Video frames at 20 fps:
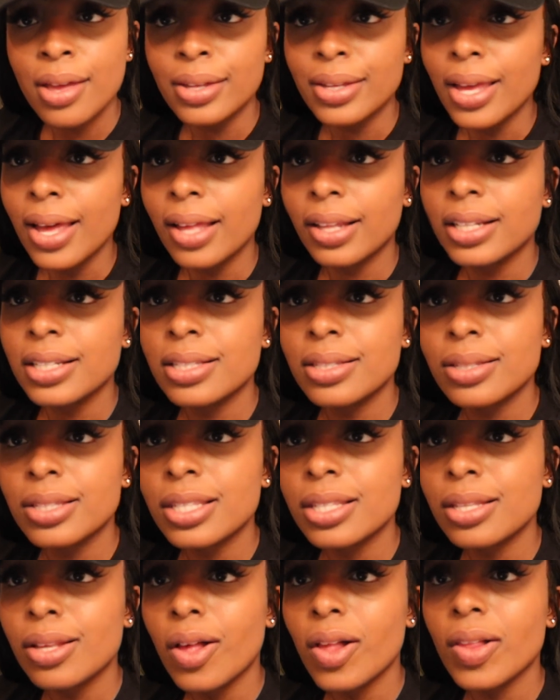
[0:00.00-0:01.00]
yeah,
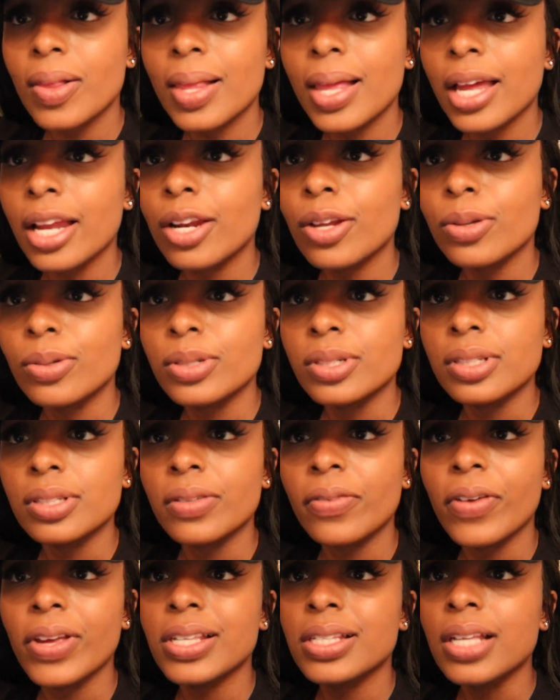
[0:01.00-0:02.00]
that's all that I do is
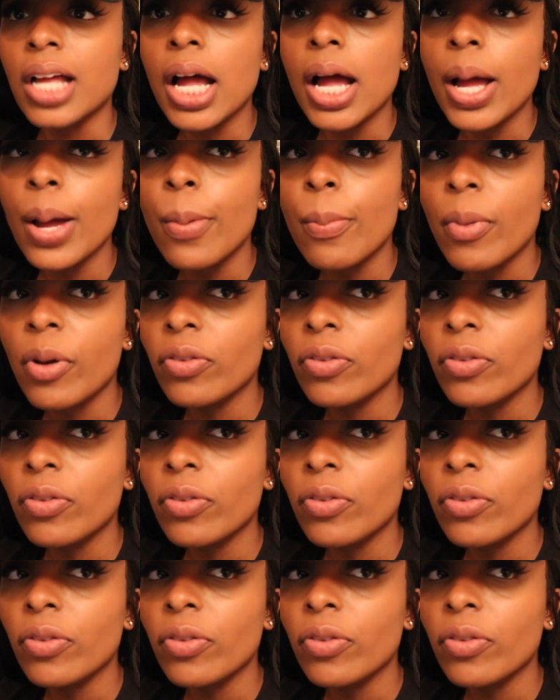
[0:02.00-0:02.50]
just FaceTime